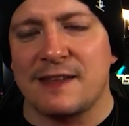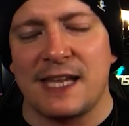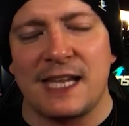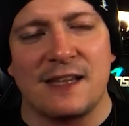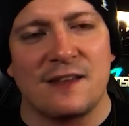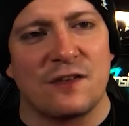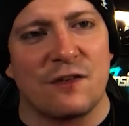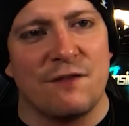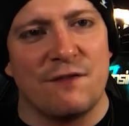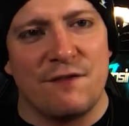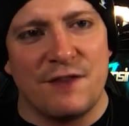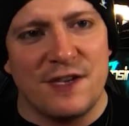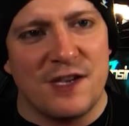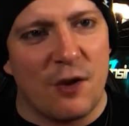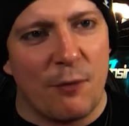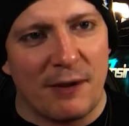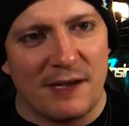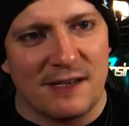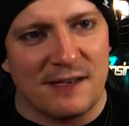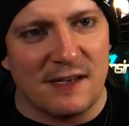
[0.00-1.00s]
in some
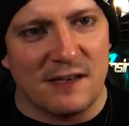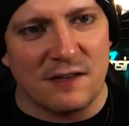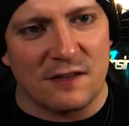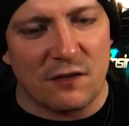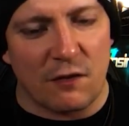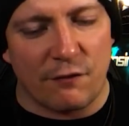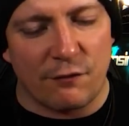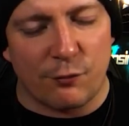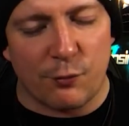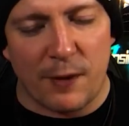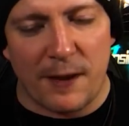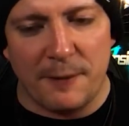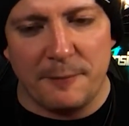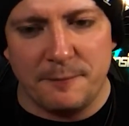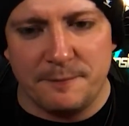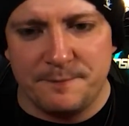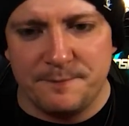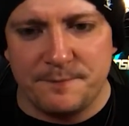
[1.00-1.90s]
video editing software